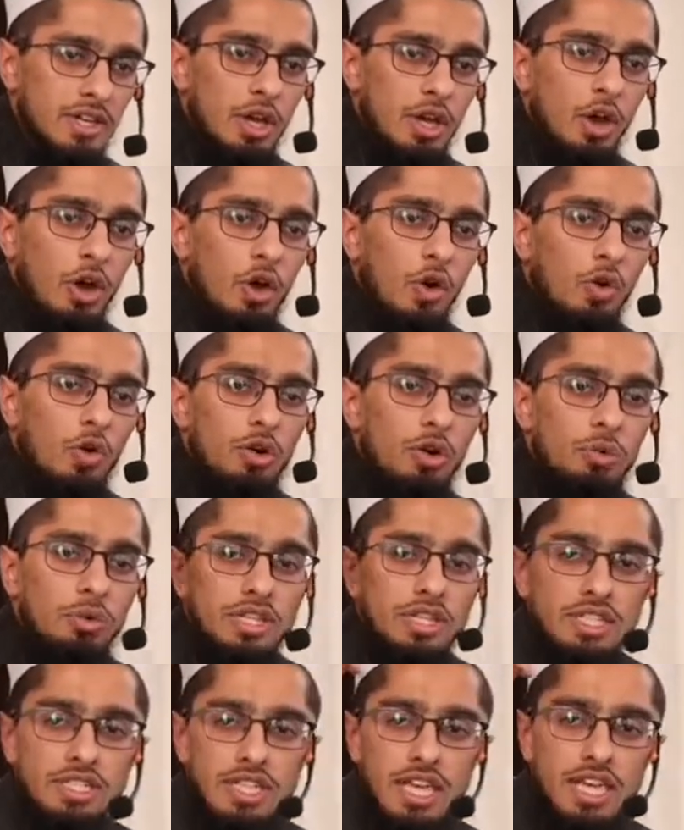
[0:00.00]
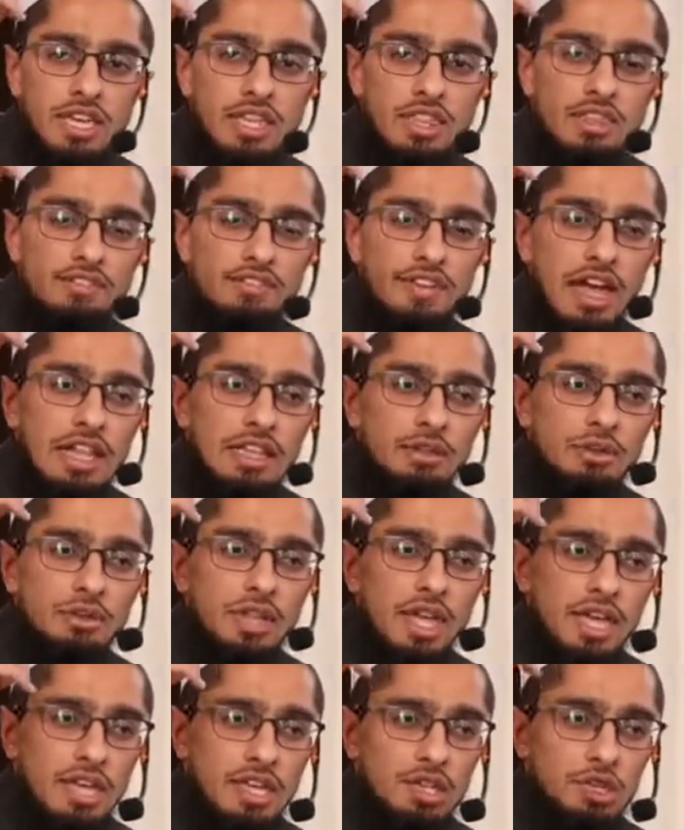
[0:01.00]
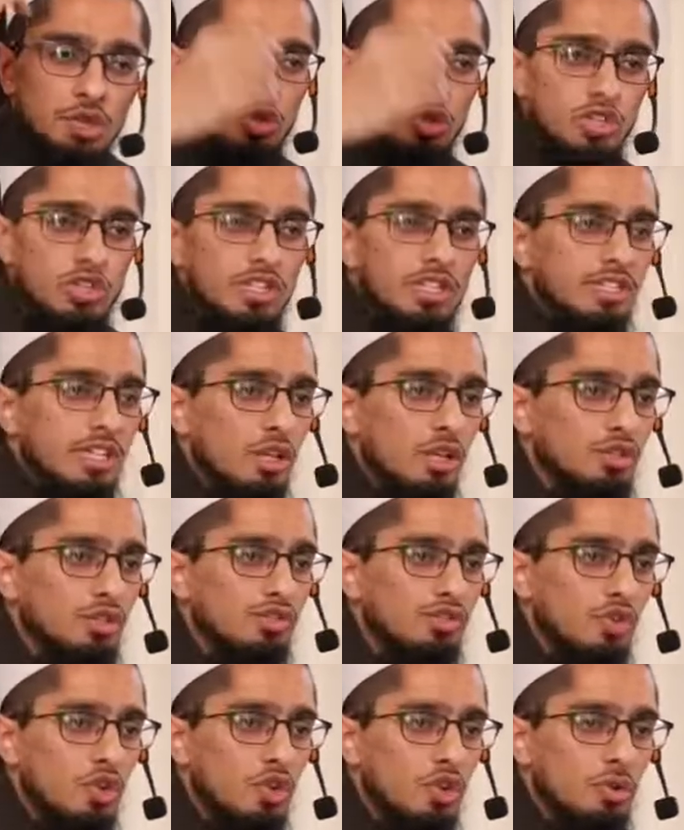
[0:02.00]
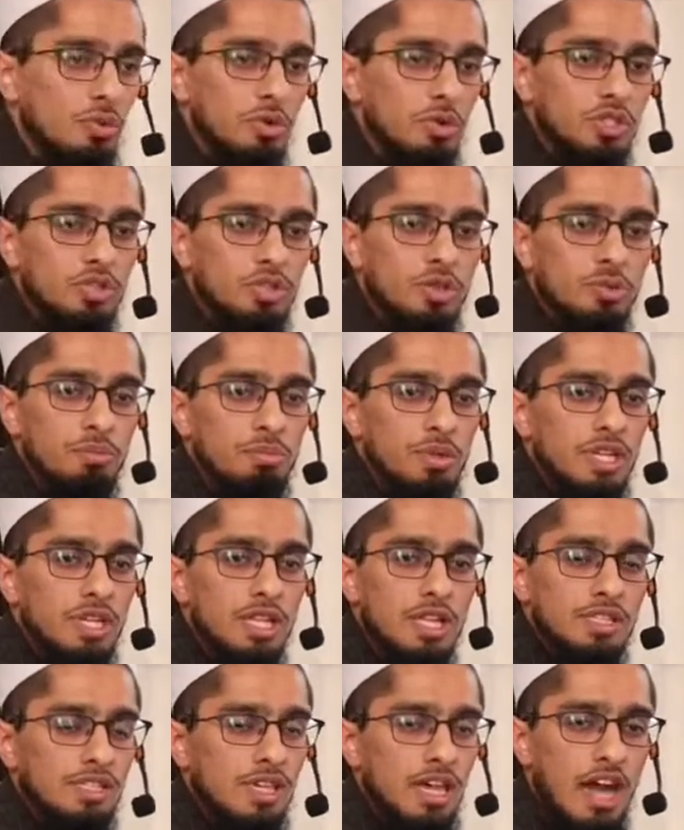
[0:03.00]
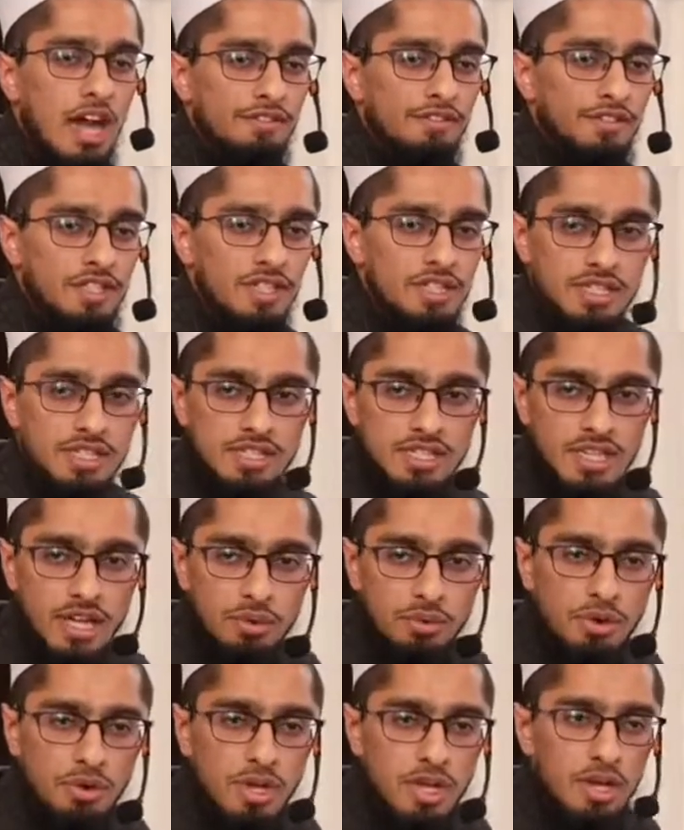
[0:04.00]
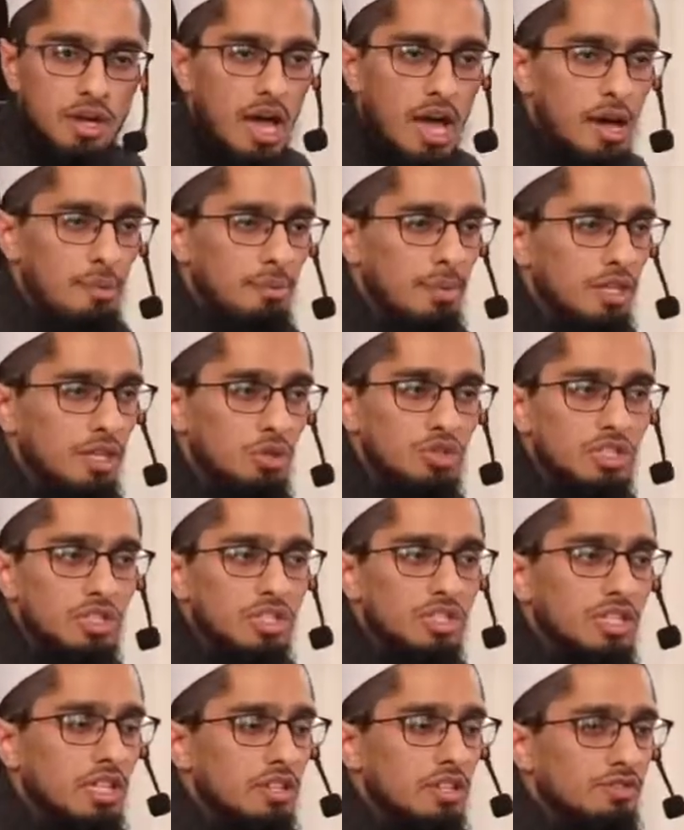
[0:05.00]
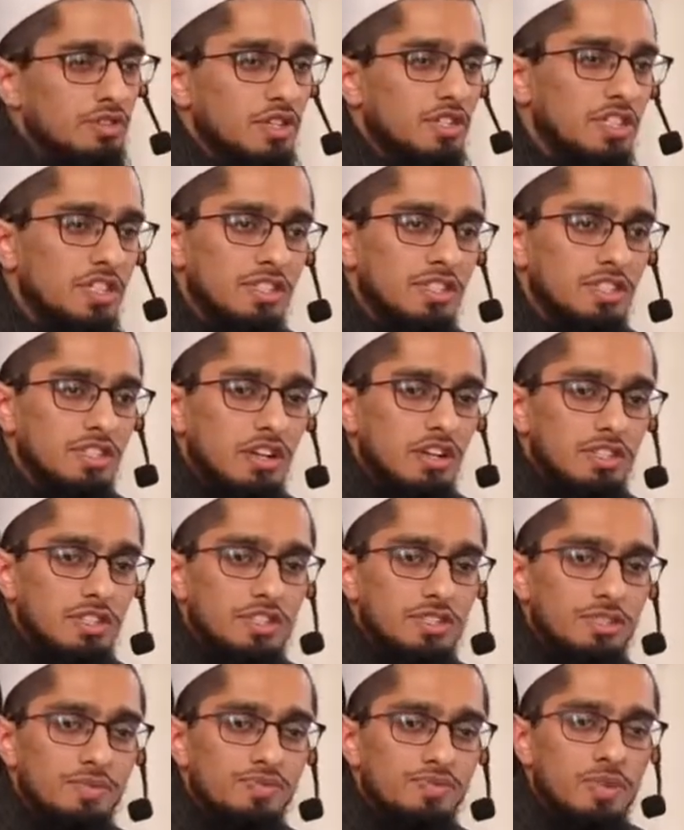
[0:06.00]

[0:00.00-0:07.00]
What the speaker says: Or will he take the value that it usually sells for, which could be, let's say after a discount, I might usually sell it for $60.